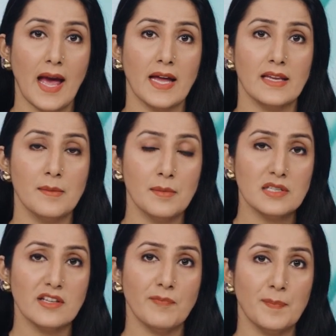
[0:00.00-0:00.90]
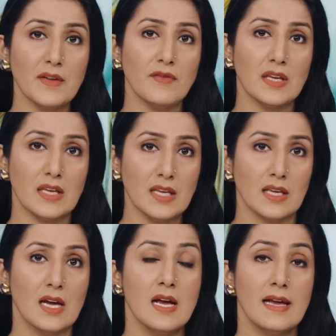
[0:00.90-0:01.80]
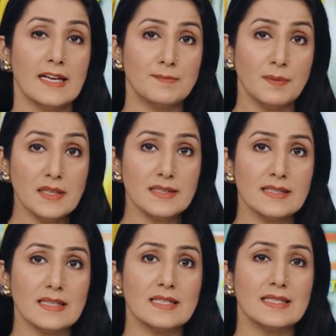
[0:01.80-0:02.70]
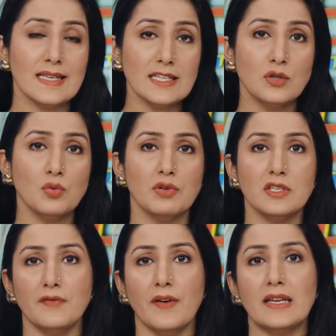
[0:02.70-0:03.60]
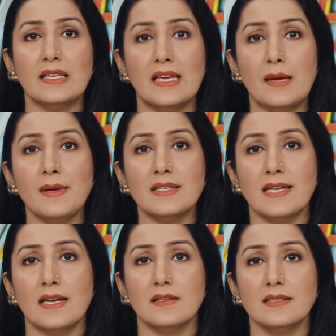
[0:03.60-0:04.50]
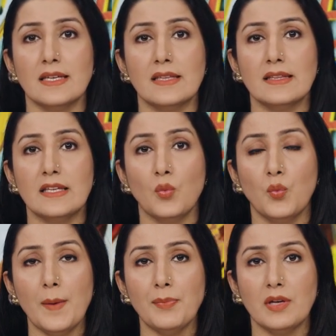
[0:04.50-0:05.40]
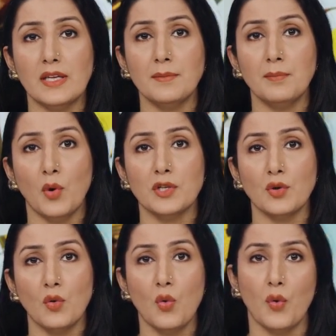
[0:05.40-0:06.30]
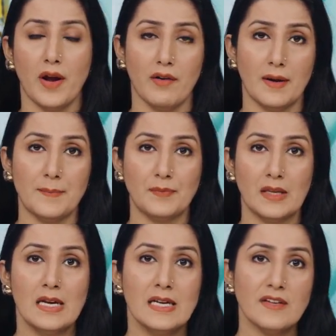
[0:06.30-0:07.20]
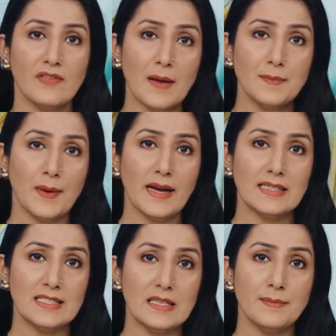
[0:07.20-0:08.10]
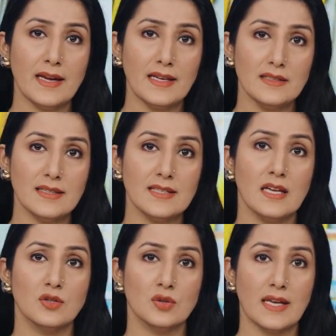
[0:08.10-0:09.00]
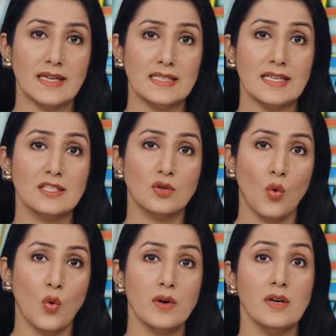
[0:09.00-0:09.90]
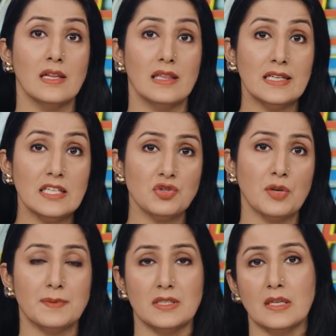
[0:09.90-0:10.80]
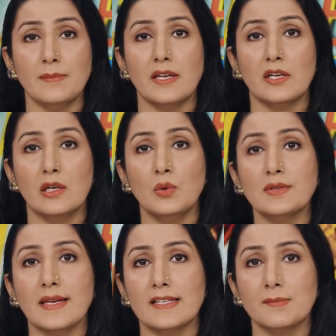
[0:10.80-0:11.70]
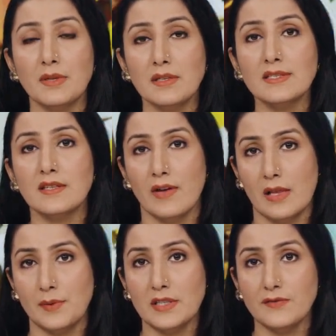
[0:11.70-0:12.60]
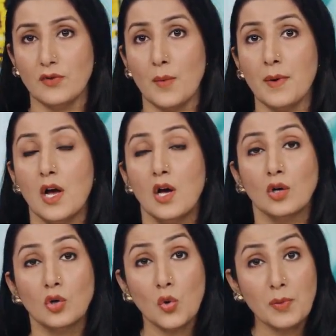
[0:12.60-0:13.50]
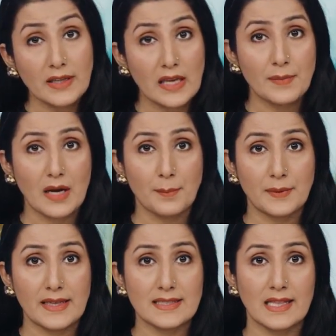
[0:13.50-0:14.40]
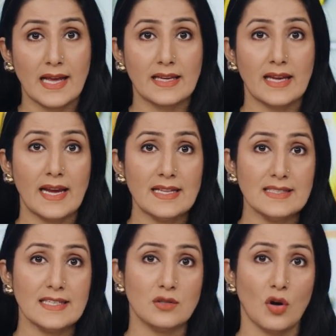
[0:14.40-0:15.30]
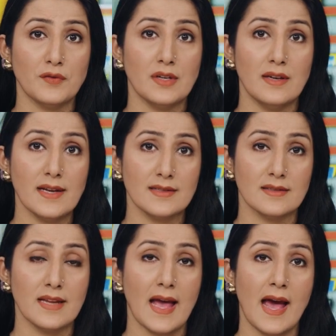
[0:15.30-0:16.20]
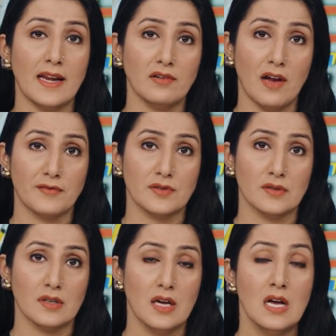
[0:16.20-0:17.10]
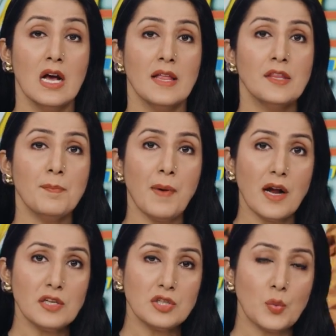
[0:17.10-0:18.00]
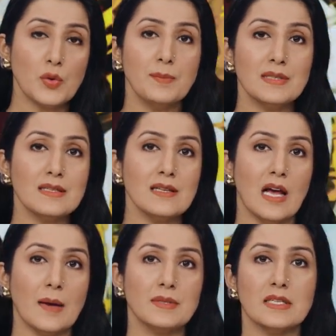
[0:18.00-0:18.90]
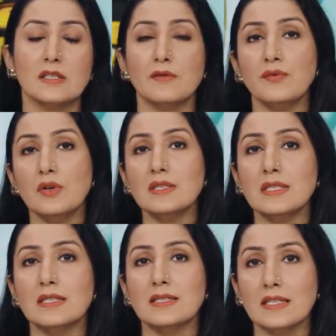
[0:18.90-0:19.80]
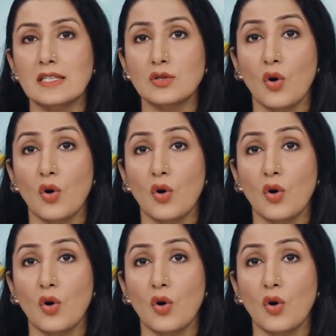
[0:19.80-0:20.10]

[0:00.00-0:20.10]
and immersive P v E experiences, is set to redefine gaming standards in the Web three point oh era. Developed by Team N D U S, Society's core leadership team includes experienced developers from global game companies like NCSoft, Nixon and Krafton. The partnership with Mysten Labs is the first in a series